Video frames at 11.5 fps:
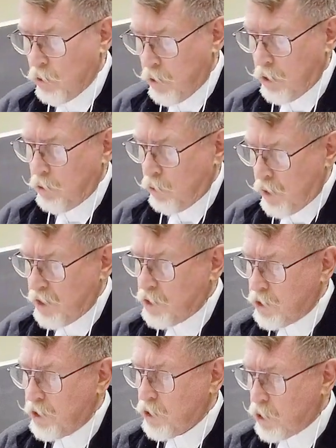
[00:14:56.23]
Quote,
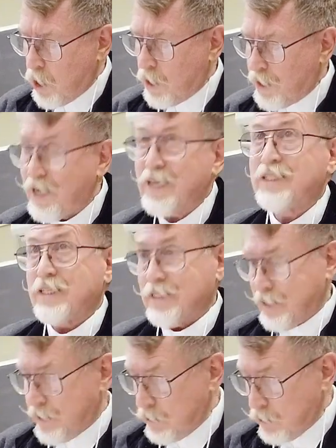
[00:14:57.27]
one could call it a
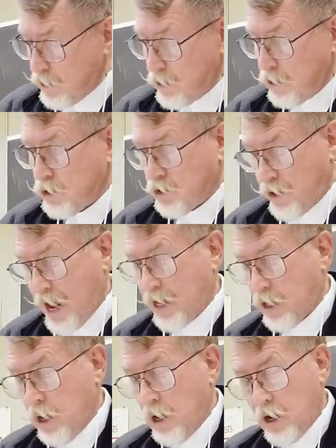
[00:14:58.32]
satirical
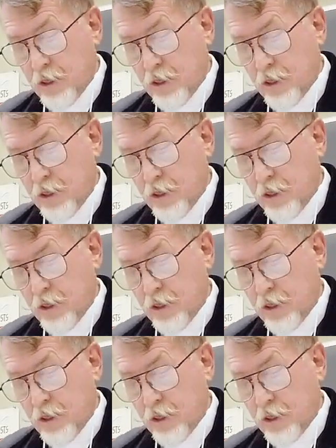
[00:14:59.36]
tract